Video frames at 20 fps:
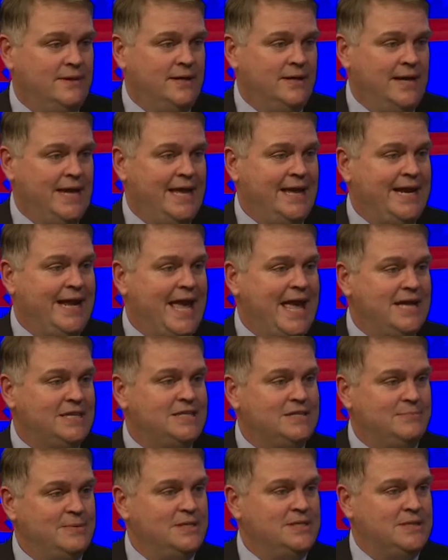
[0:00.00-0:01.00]
Any
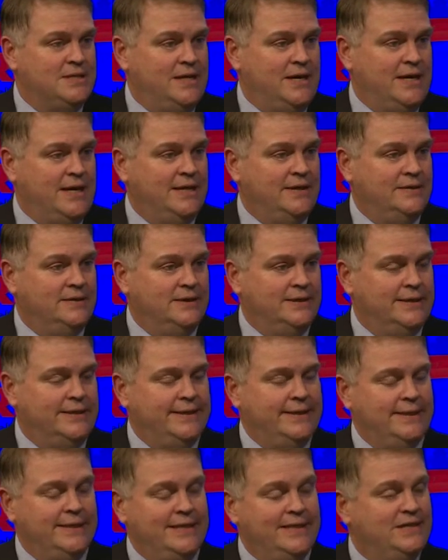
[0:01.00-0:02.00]
estimates on
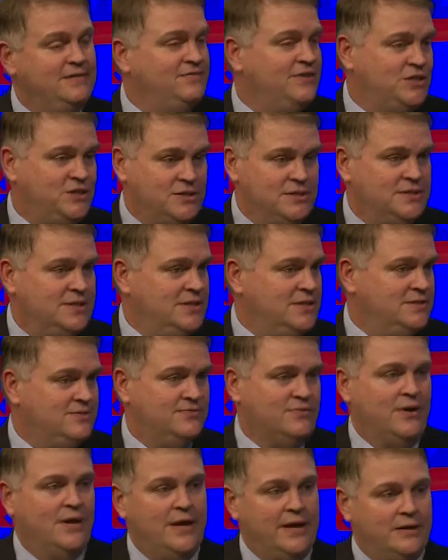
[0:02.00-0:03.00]
inefficiencies,
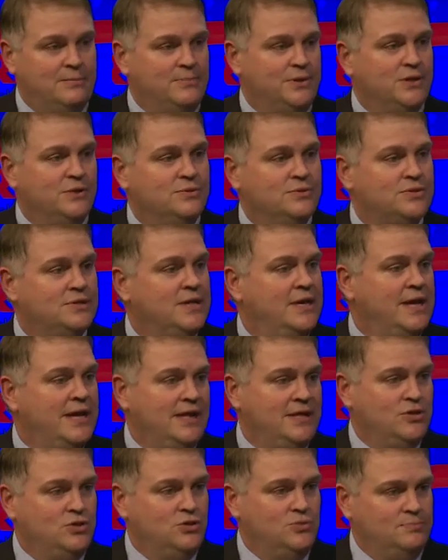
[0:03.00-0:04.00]
fraud, abuse,
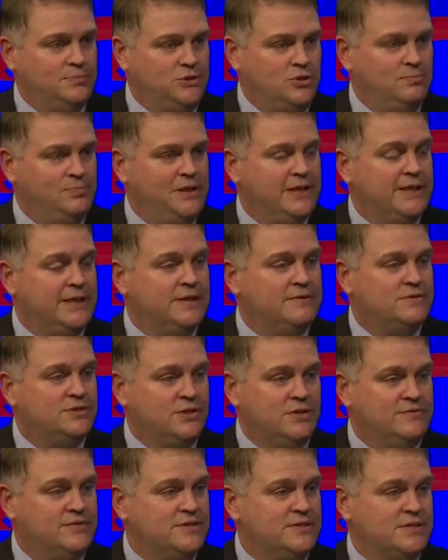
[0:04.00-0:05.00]
and duplicative
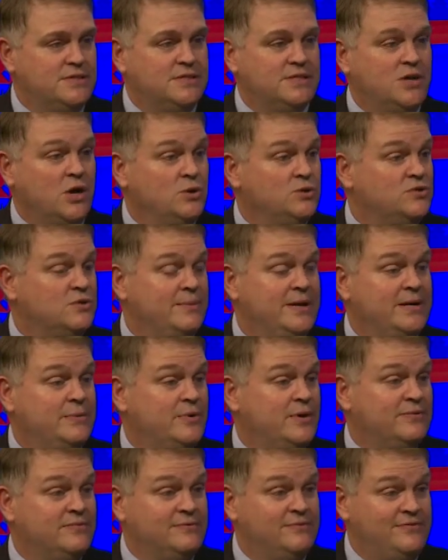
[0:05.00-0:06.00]
services goes from
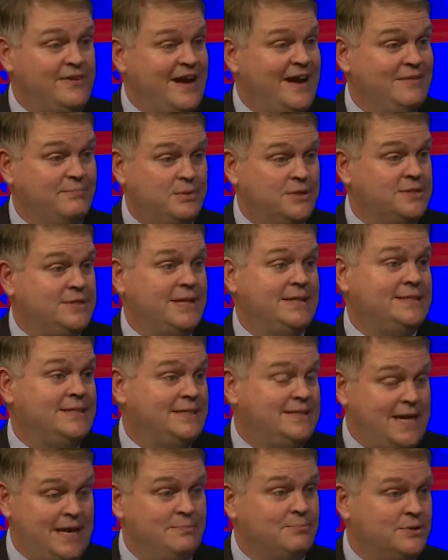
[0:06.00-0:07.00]
anywhere from 5% to
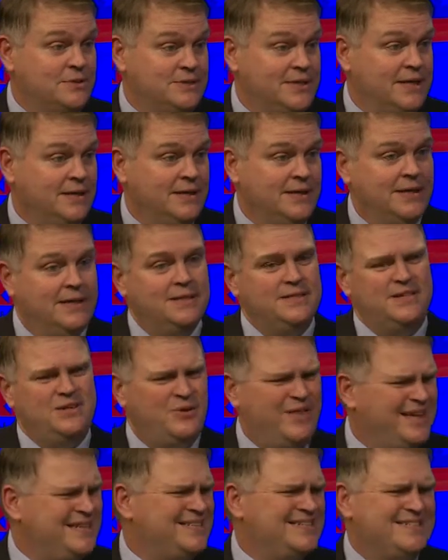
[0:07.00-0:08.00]
10%.
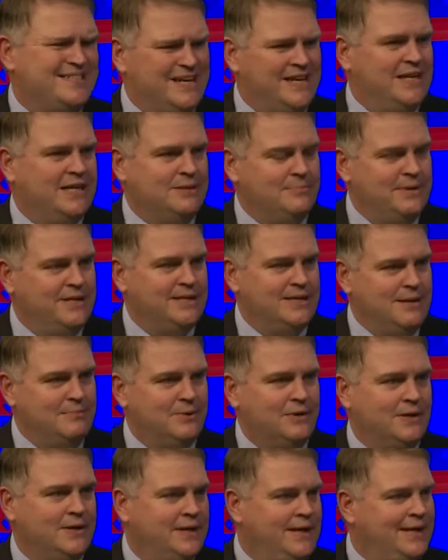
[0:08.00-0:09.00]
That doesn't sound like a big
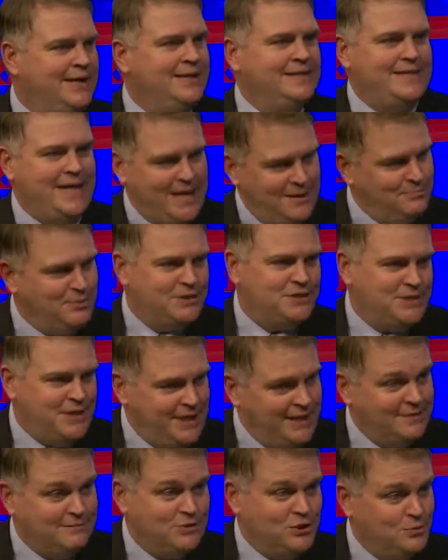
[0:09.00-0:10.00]
number.
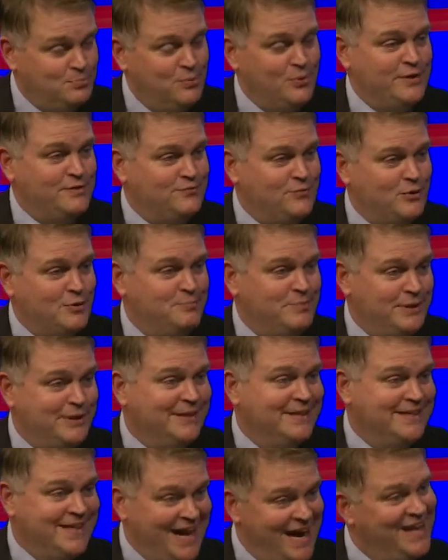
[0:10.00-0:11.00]
10% of $2.4
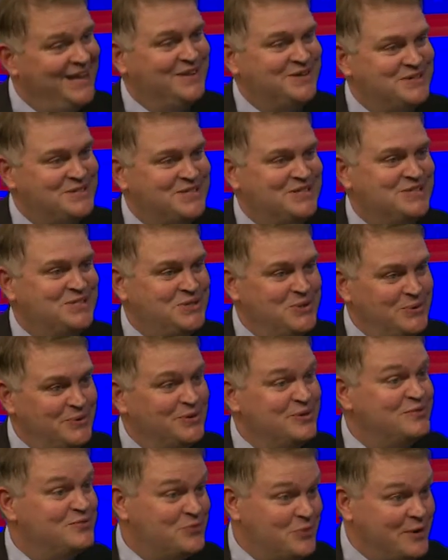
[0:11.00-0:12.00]
billion is
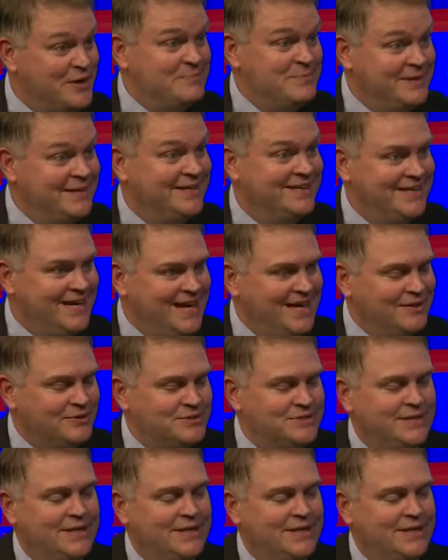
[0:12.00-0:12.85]
$240 million.